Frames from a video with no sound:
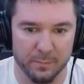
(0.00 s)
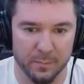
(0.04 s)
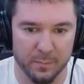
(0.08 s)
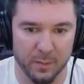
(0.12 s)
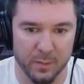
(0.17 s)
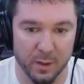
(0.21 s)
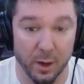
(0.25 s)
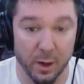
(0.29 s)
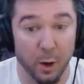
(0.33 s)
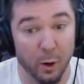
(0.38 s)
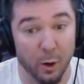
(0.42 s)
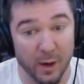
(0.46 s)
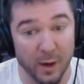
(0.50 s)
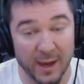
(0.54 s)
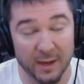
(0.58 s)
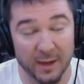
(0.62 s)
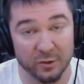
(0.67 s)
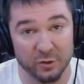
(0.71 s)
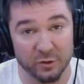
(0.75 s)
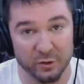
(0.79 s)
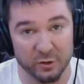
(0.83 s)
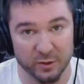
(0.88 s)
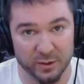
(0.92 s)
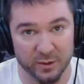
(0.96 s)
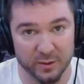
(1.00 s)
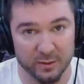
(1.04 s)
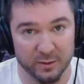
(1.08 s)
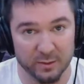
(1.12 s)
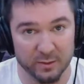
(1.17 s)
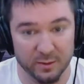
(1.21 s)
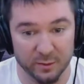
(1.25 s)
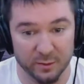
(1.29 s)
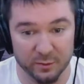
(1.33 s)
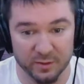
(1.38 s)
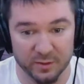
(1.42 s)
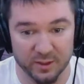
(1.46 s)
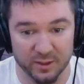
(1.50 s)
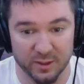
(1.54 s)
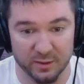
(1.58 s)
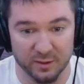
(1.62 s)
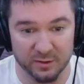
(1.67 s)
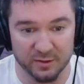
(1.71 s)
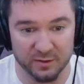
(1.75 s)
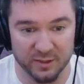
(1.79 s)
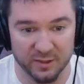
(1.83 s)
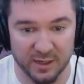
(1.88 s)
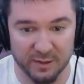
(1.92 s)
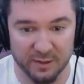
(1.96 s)
Oh, actually, there's another
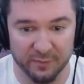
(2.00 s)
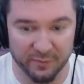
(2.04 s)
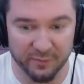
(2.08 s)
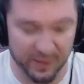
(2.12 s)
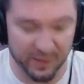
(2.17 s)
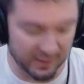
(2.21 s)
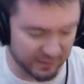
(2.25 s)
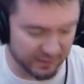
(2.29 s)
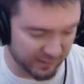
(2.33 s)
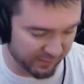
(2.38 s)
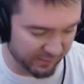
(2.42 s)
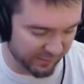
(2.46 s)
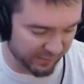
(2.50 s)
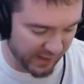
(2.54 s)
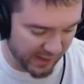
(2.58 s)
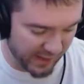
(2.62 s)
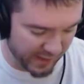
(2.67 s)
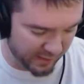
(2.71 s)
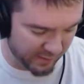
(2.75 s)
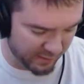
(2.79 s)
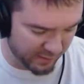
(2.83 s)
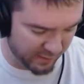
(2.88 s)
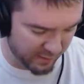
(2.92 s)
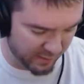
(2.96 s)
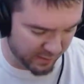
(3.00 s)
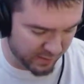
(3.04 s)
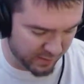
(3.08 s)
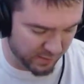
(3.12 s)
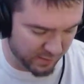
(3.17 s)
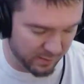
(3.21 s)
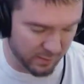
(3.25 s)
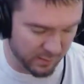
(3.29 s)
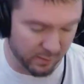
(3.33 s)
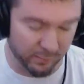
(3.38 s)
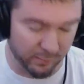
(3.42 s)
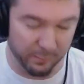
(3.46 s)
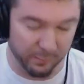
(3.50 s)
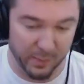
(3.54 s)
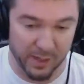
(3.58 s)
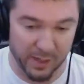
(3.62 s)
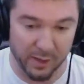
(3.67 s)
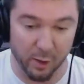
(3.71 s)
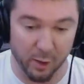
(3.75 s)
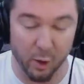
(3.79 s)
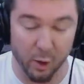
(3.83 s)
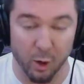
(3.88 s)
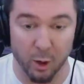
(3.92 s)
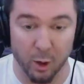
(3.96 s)
side effect I've had. My
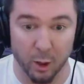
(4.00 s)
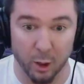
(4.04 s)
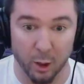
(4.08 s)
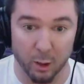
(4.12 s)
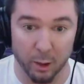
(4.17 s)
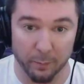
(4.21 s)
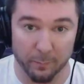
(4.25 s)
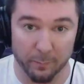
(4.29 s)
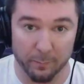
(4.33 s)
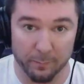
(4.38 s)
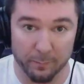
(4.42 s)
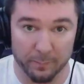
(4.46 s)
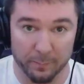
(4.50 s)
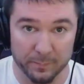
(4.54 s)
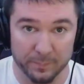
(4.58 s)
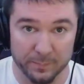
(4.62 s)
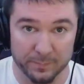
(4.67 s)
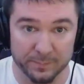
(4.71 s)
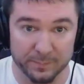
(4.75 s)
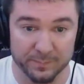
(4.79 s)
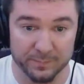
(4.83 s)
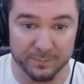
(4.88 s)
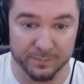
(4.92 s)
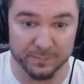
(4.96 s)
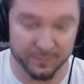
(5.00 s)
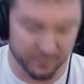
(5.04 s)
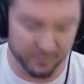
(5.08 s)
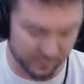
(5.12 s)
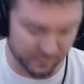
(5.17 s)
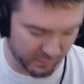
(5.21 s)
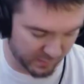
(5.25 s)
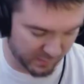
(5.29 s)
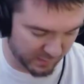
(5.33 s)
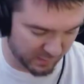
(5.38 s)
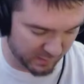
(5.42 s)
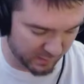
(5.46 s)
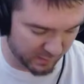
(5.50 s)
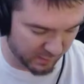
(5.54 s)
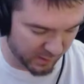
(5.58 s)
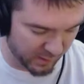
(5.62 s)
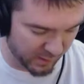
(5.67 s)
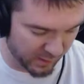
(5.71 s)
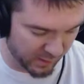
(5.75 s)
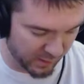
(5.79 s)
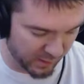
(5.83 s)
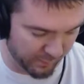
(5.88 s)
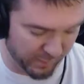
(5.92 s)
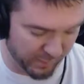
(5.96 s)
arm,
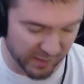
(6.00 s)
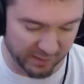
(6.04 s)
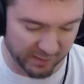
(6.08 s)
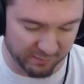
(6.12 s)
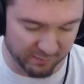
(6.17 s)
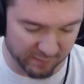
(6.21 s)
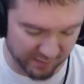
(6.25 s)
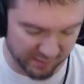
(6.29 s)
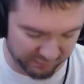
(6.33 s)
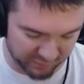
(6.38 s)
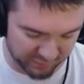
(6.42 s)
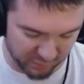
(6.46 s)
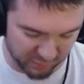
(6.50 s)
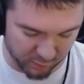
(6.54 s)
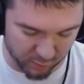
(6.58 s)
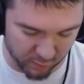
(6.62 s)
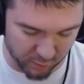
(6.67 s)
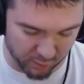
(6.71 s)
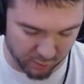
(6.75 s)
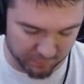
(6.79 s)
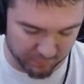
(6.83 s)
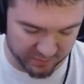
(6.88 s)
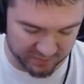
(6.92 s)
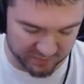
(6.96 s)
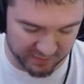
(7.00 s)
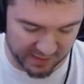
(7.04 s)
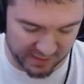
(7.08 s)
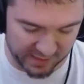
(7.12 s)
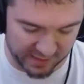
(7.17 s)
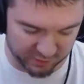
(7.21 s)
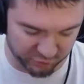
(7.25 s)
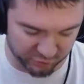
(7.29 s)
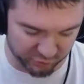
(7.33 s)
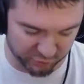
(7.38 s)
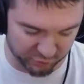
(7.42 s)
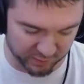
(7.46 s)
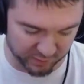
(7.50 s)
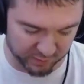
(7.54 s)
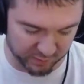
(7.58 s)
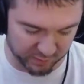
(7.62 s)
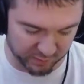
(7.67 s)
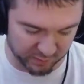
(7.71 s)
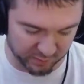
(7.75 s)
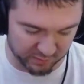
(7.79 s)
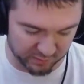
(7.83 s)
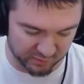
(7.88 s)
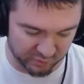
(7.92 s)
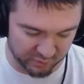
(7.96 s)
my left arm is actually
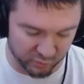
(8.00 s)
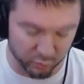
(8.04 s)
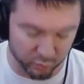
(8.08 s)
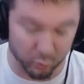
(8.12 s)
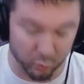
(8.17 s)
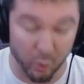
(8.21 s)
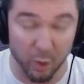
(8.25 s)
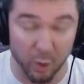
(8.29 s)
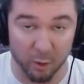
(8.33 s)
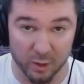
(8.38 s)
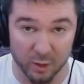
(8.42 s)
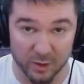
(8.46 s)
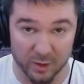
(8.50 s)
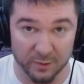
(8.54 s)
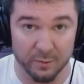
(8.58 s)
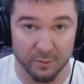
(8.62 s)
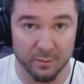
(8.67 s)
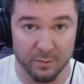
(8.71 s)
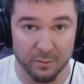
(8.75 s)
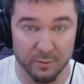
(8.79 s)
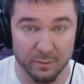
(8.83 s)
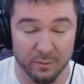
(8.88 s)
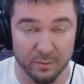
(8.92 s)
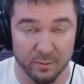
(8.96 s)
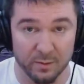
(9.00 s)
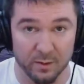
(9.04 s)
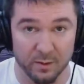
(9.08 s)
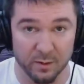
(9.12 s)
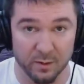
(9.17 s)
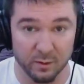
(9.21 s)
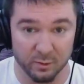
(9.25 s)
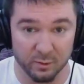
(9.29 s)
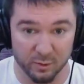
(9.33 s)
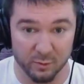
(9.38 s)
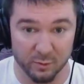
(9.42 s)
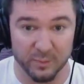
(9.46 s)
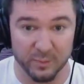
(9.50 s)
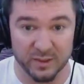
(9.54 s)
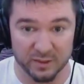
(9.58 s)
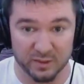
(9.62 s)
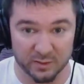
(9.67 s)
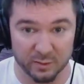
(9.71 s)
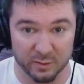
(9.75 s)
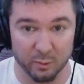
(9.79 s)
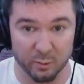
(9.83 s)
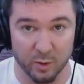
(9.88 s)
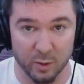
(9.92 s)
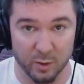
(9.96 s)
swollen, a little bit
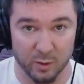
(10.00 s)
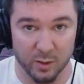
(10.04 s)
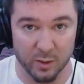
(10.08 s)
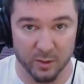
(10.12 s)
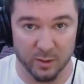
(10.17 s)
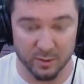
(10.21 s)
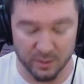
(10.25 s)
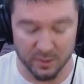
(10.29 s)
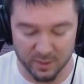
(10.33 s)
swollen,